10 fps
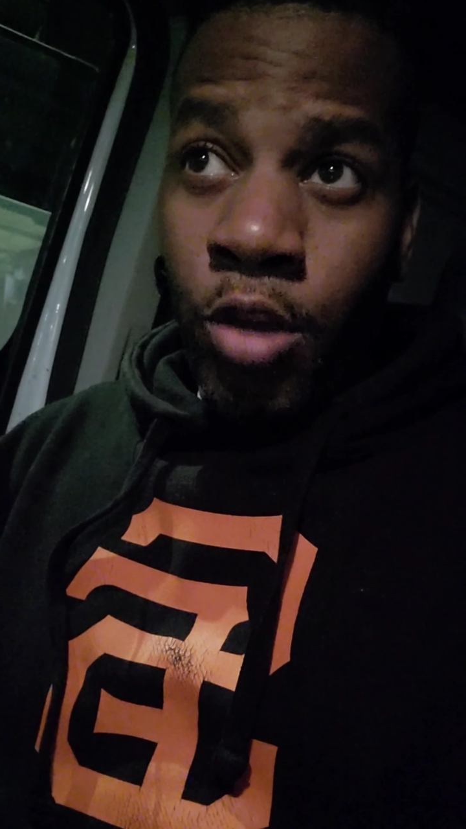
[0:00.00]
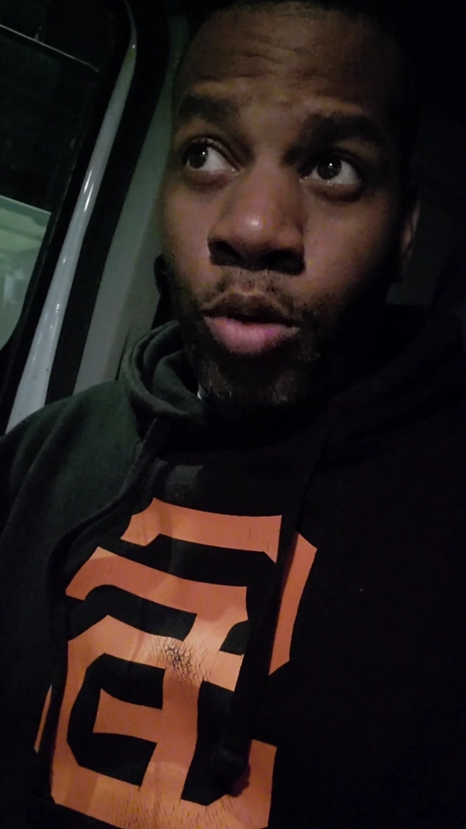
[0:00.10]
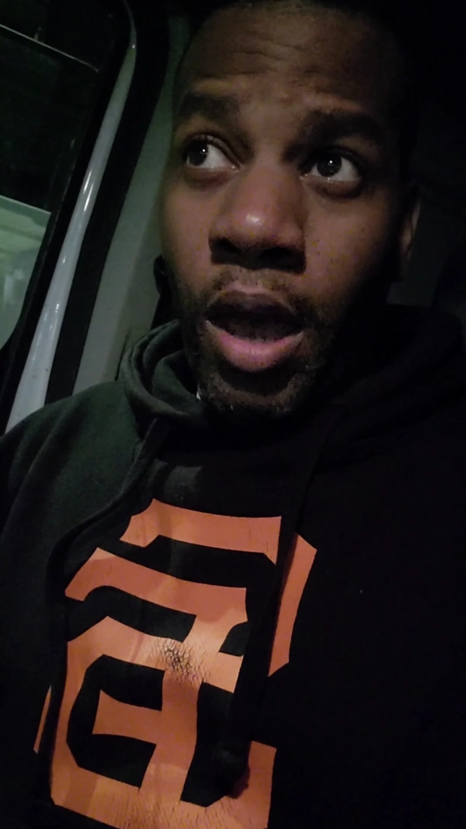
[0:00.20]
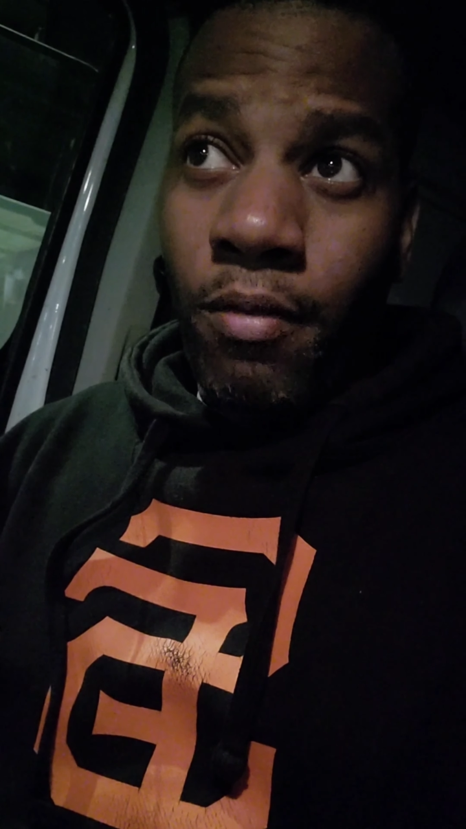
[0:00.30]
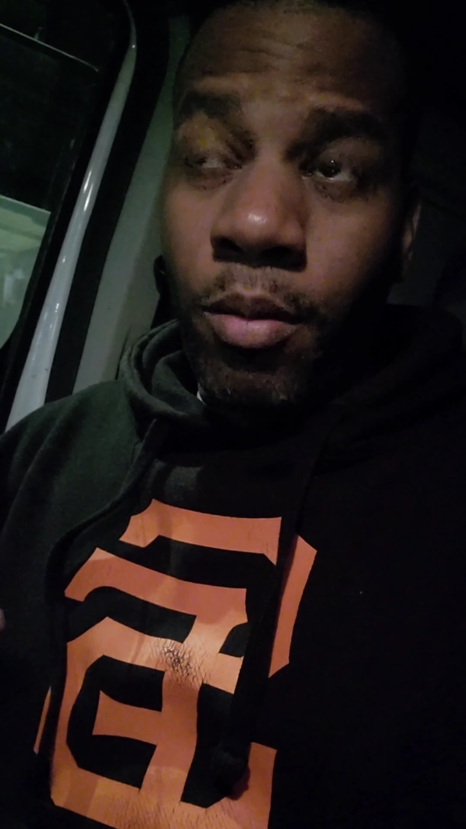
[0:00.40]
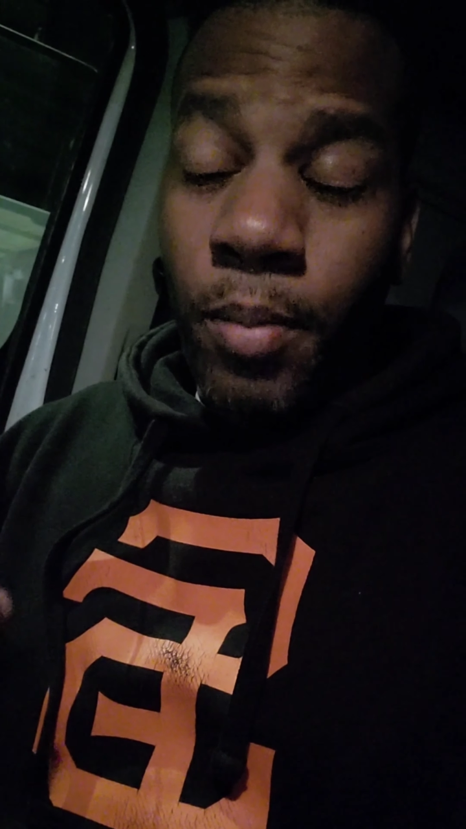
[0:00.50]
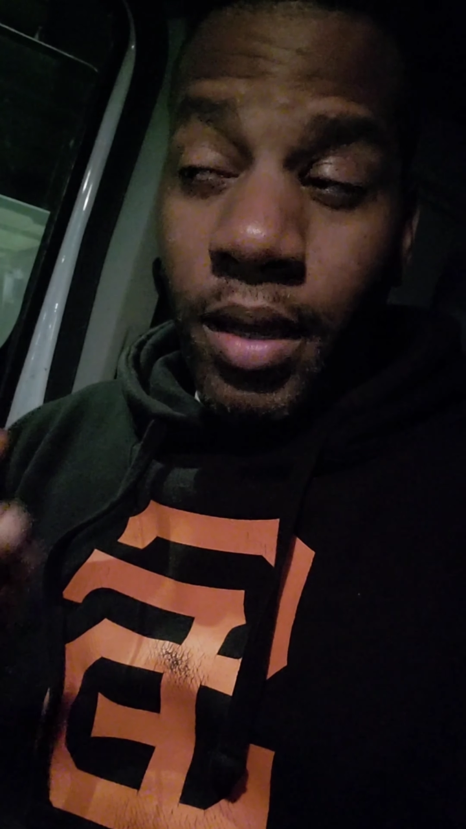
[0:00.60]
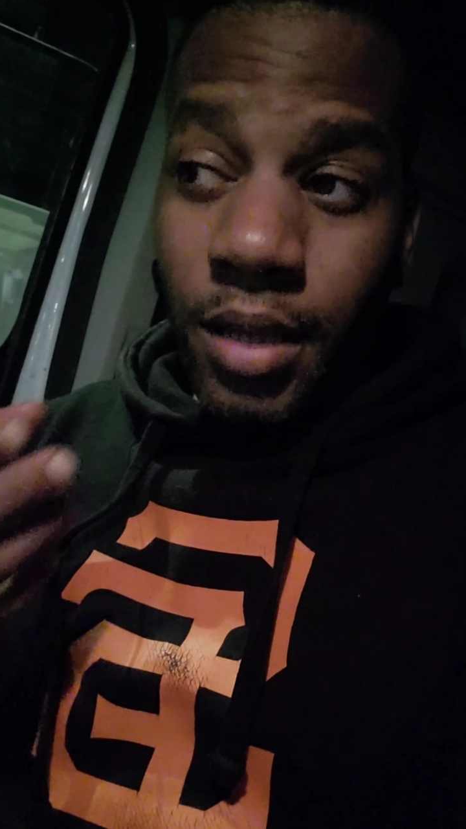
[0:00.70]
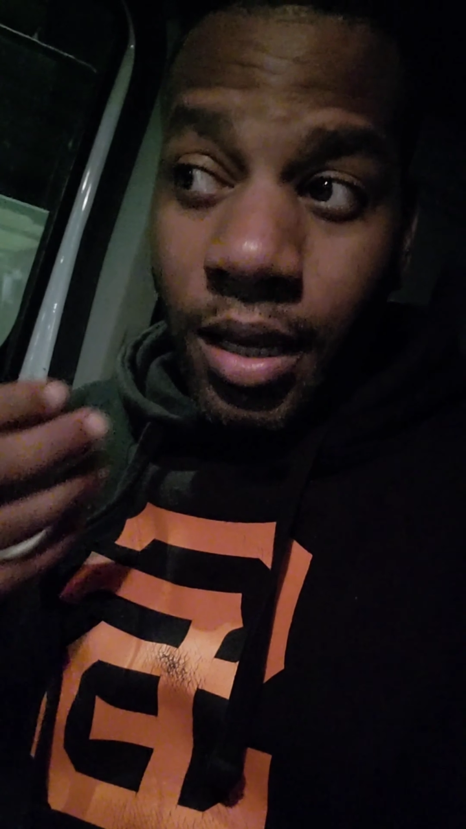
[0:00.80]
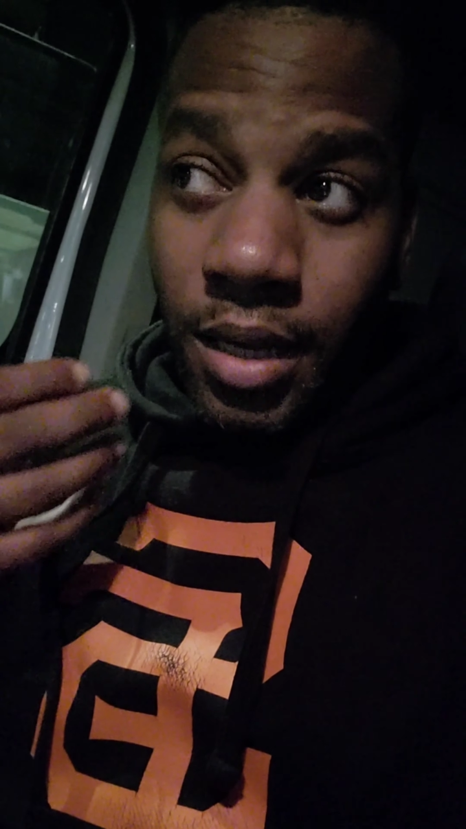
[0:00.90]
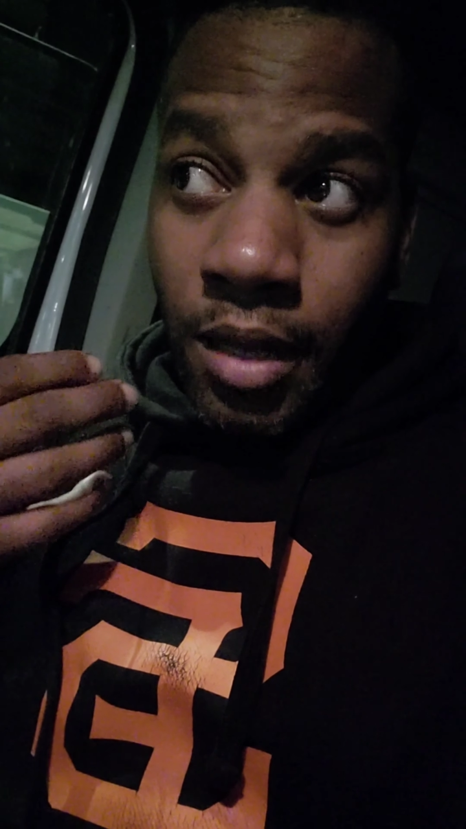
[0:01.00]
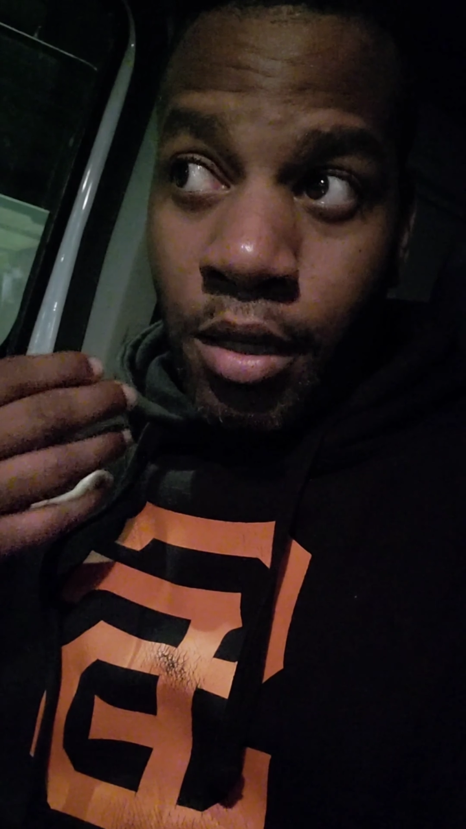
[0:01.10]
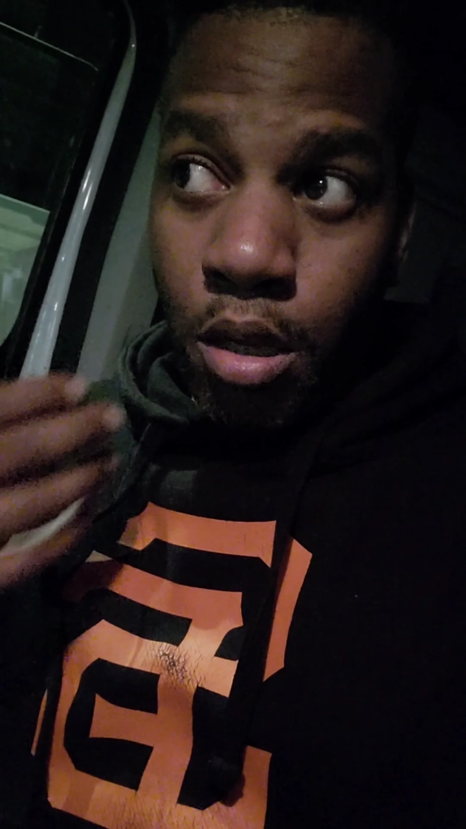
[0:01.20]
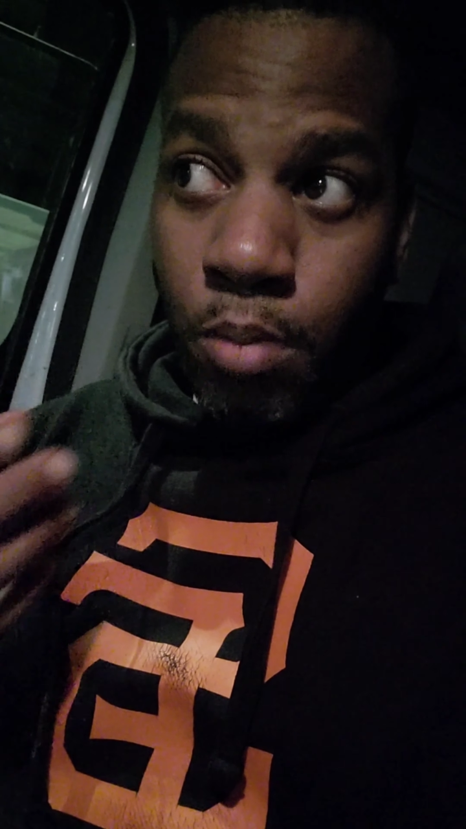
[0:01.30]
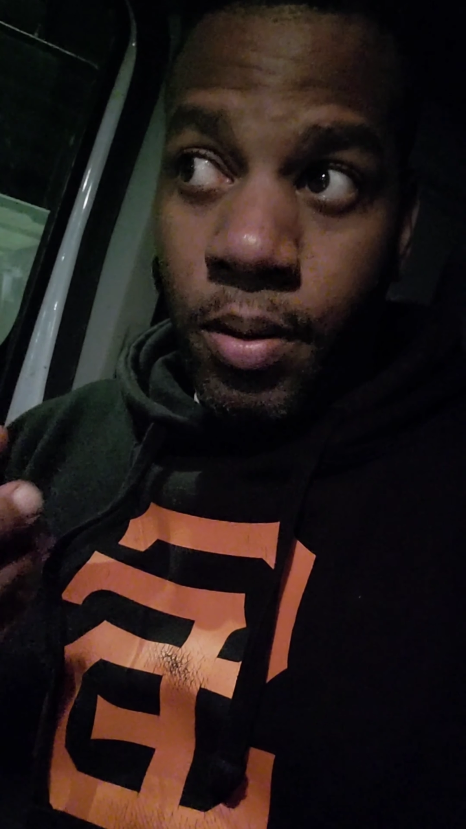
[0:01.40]
And you have to maintain
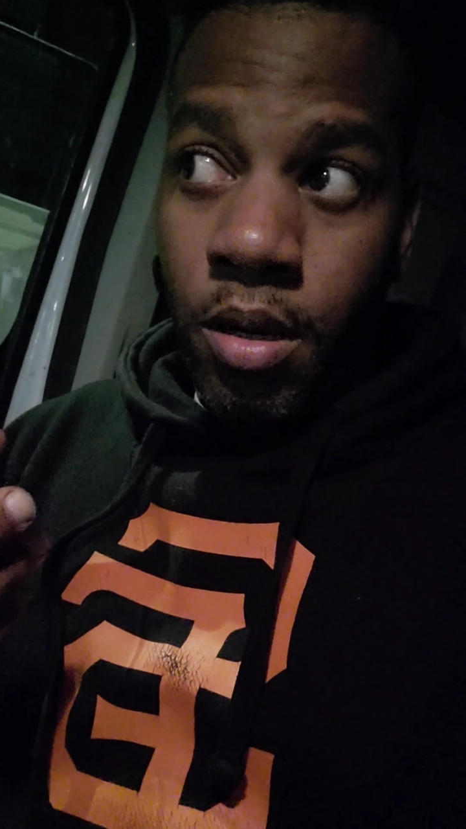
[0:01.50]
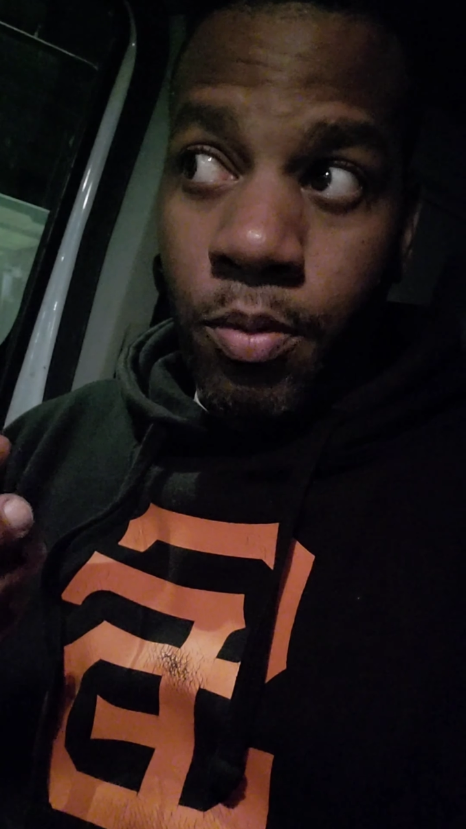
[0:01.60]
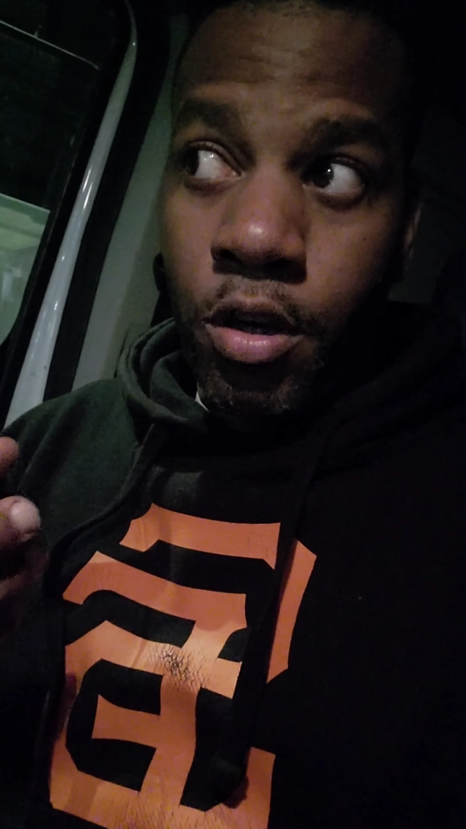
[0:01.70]
that discipline